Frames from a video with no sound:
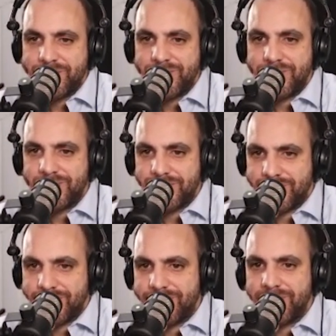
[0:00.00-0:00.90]

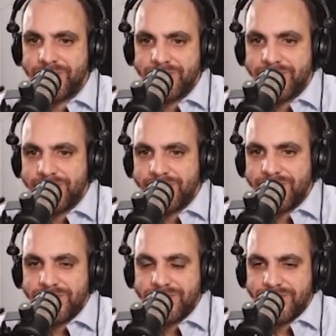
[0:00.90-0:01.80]

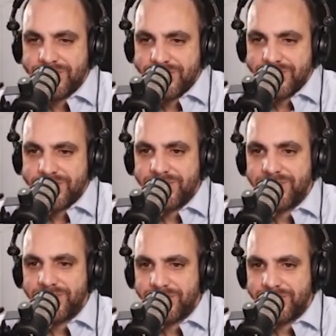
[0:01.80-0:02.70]

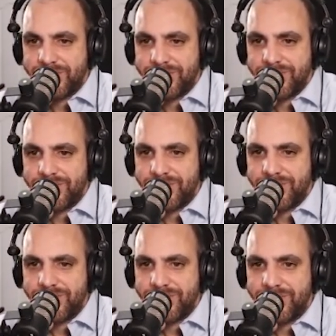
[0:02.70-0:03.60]

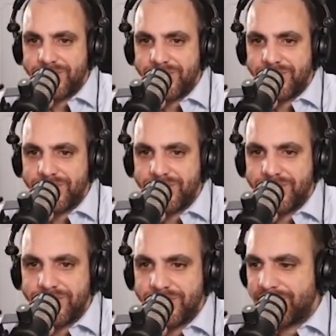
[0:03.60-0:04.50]

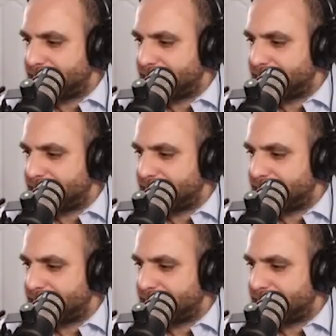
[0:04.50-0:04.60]
The person shown says nothing.